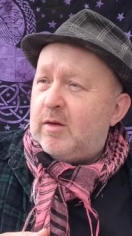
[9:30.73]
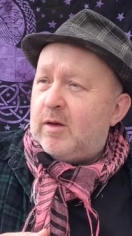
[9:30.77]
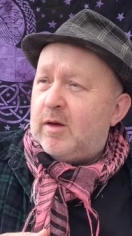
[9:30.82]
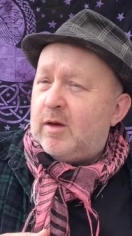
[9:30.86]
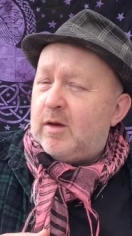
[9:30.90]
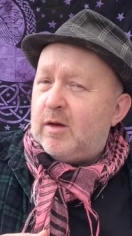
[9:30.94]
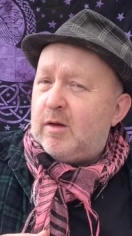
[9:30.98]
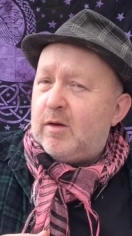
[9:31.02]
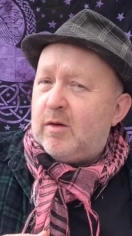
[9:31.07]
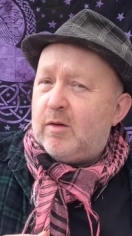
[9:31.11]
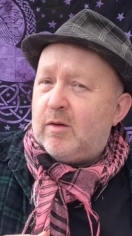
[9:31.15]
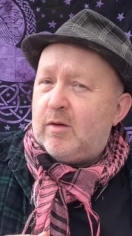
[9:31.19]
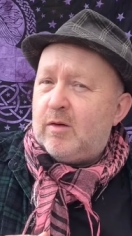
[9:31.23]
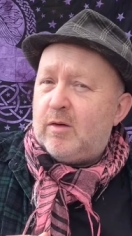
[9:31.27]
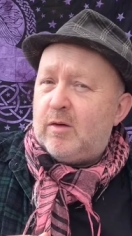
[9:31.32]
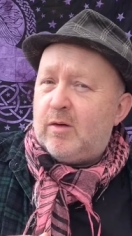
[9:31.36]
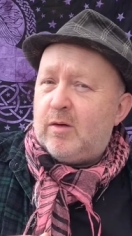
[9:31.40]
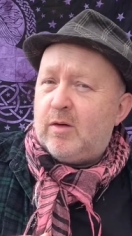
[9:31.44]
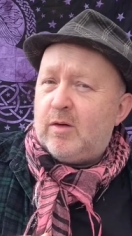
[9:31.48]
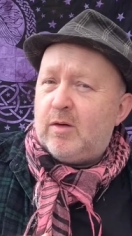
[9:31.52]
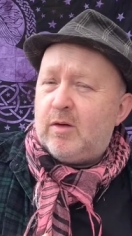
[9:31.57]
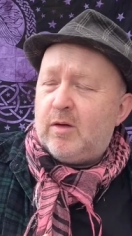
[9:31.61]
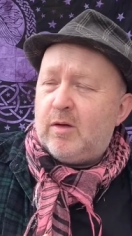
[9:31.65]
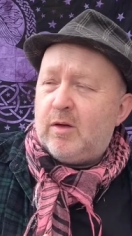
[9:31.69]
the house
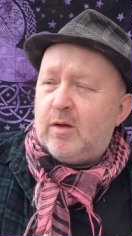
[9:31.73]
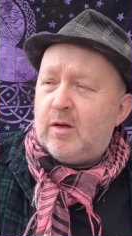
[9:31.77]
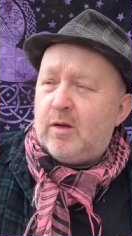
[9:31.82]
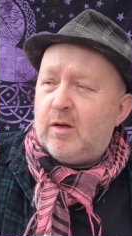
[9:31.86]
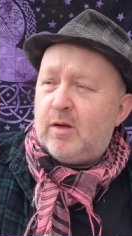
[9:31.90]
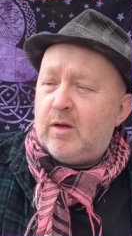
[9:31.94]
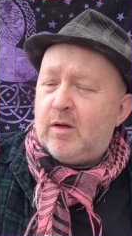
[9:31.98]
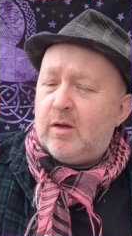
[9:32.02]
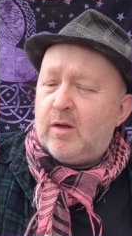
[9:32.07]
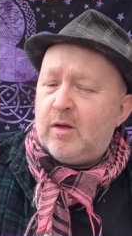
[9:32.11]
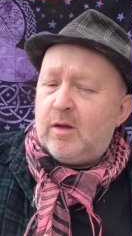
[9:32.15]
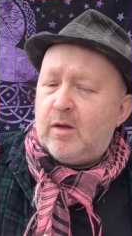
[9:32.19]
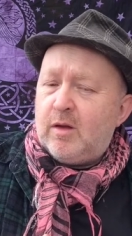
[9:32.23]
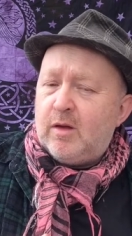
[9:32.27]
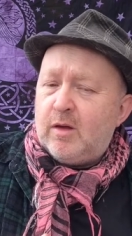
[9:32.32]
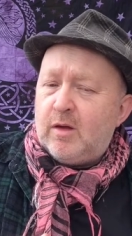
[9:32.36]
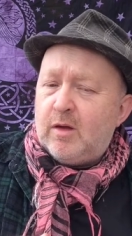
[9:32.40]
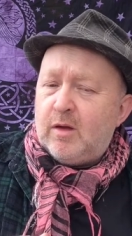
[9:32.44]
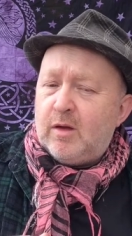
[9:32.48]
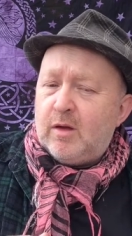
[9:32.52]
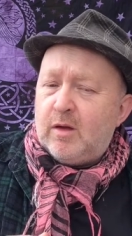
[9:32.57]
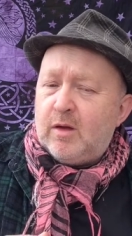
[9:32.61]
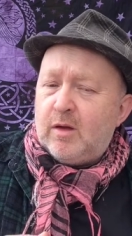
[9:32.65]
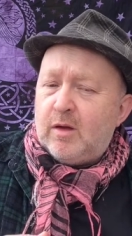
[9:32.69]
with me
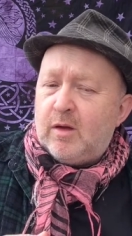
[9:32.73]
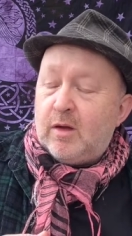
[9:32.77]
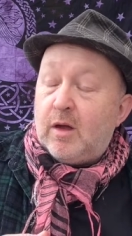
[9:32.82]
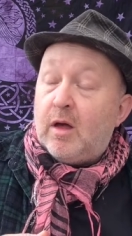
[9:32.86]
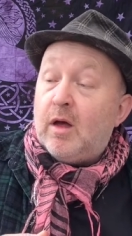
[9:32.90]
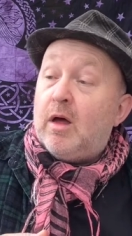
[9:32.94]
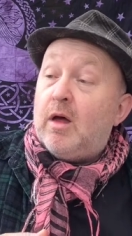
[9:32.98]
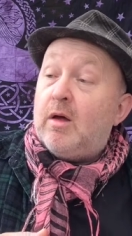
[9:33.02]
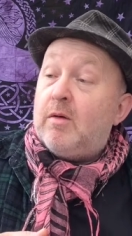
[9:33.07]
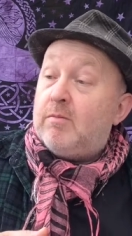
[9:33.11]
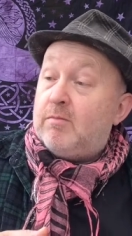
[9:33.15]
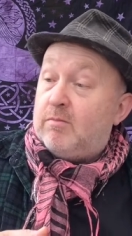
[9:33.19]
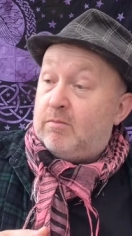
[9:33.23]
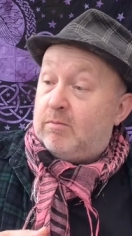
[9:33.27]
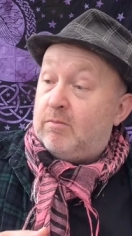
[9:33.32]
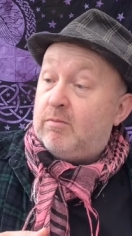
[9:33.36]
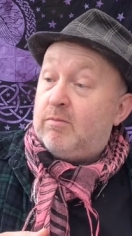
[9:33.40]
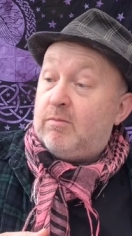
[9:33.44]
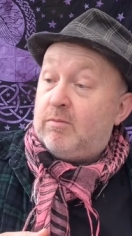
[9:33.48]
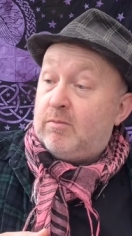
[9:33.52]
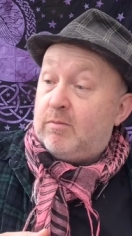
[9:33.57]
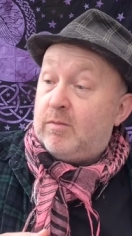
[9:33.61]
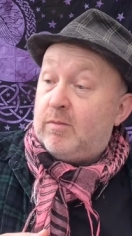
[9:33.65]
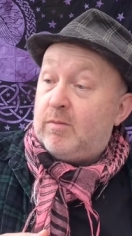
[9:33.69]
and you
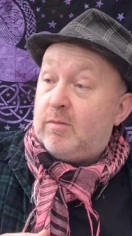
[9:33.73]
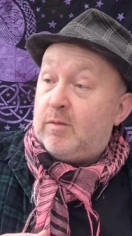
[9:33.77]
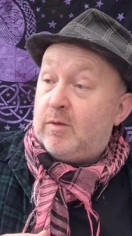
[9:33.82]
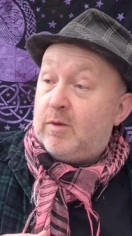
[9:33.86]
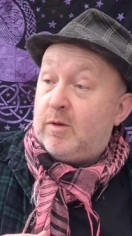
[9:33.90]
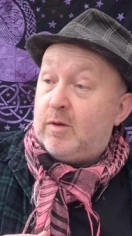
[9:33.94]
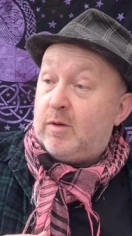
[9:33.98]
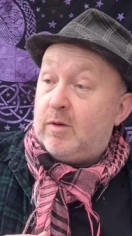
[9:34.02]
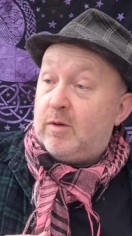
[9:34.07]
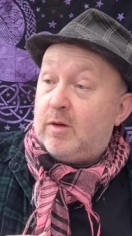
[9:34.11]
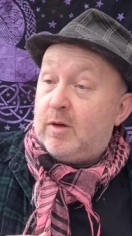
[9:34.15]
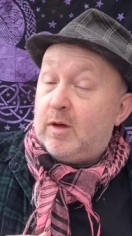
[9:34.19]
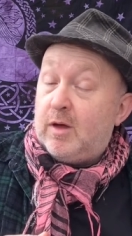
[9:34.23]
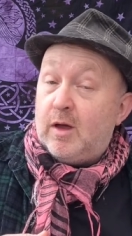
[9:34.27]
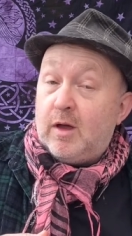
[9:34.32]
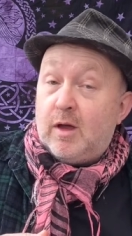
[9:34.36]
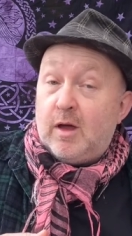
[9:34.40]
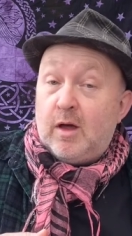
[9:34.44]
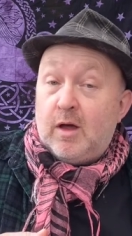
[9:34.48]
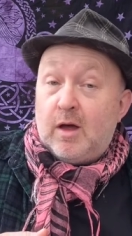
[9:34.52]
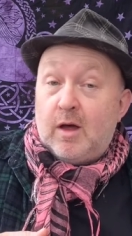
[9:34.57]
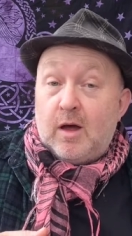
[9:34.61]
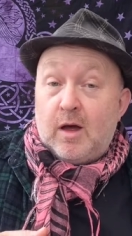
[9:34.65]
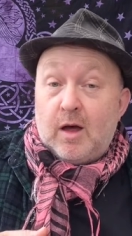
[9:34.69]
found your own
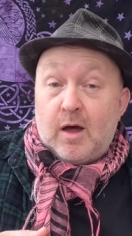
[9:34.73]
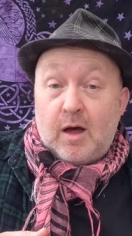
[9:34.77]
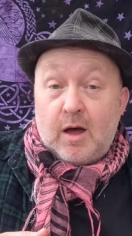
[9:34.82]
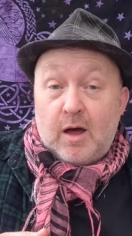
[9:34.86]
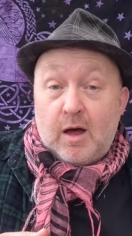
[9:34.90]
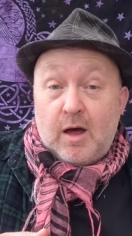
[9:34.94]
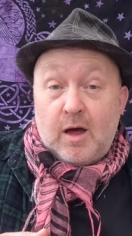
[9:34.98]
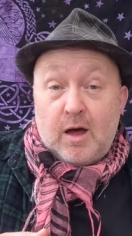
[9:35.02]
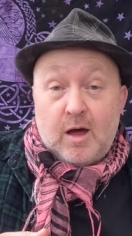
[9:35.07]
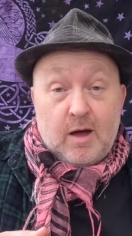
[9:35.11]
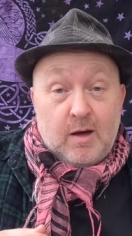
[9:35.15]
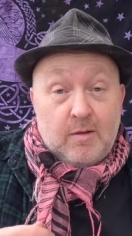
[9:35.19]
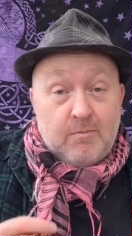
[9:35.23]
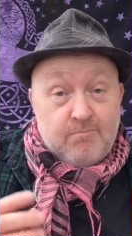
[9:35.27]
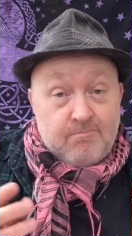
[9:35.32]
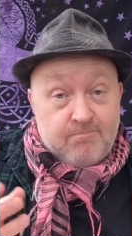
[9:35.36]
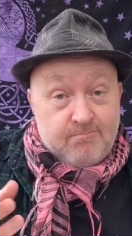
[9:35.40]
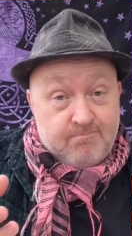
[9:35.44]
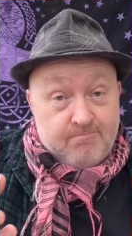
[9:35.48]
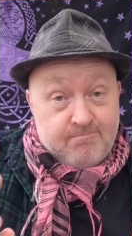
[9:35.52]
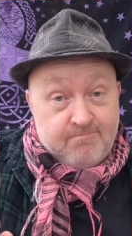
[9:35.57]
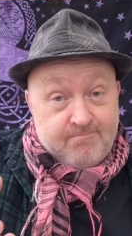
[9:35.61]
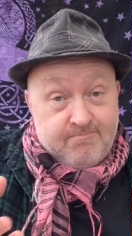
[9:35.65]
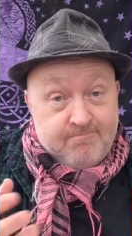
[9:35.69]
riddle. Why don't you
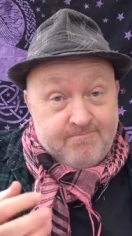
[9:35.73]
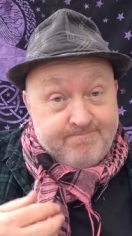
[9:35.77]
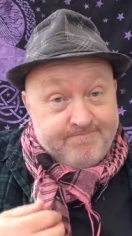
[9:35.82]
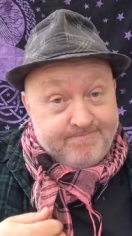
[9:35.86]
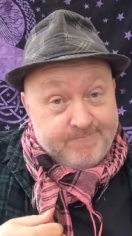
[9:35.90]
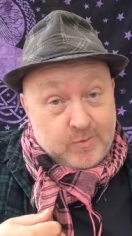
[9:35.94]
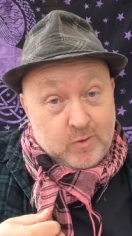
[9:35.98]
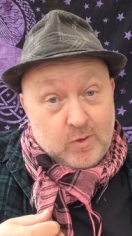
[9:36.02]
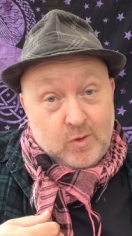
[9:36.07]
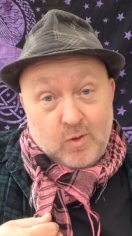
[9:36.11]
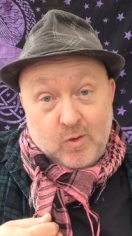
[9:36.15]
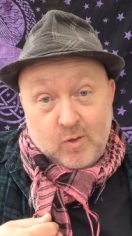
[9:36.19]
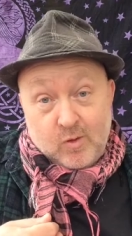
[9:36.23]
say it to the child?